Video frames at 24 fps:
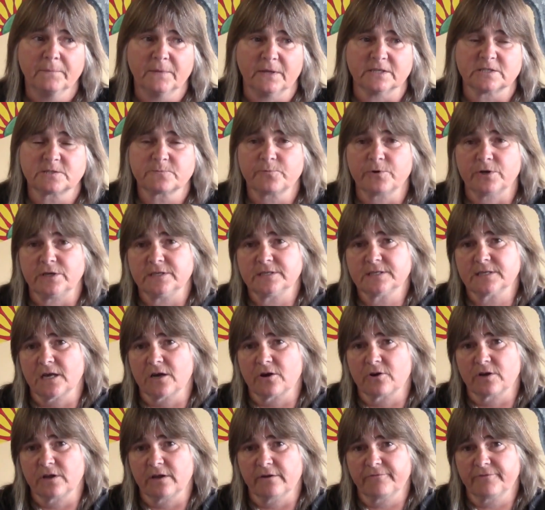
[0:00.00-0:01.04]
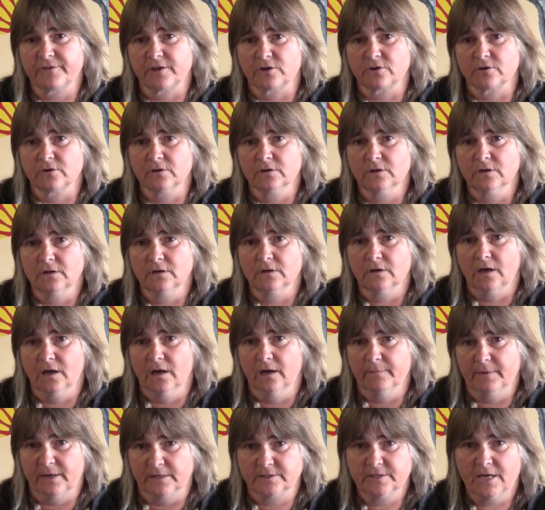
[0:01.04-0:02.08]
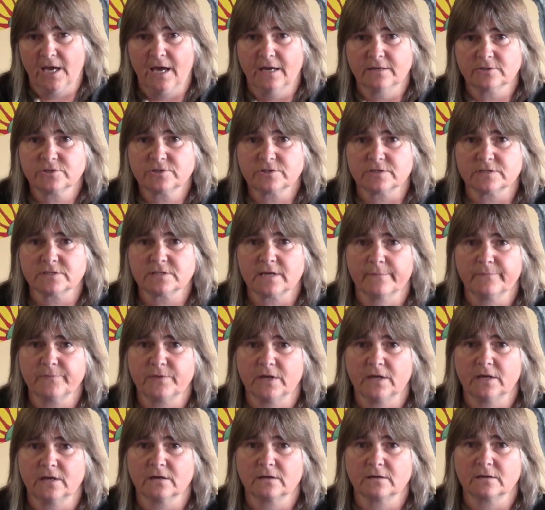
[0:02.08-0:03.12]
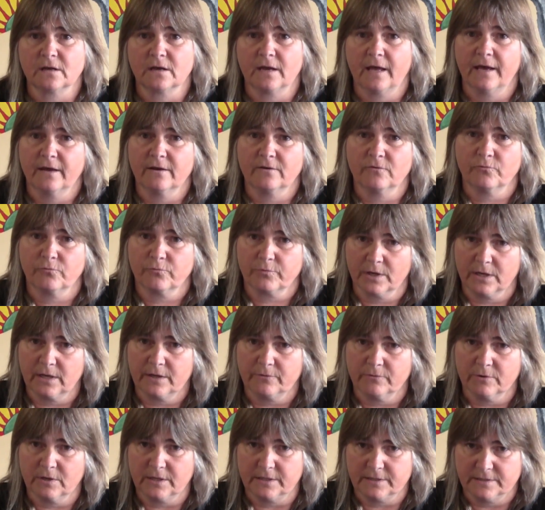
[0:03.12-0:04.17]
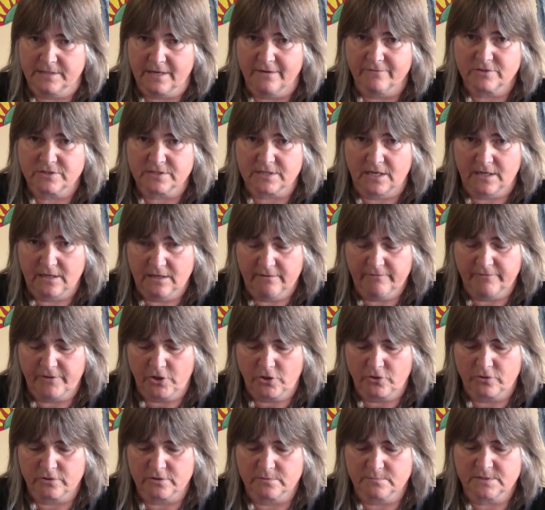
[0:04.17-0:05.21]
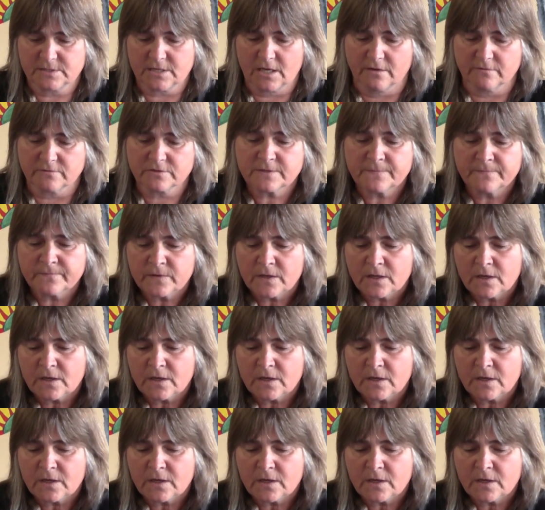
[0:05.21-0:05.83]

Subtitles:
it's pretty scary if they're attached to something, and really, really devastating if they hurt themselves.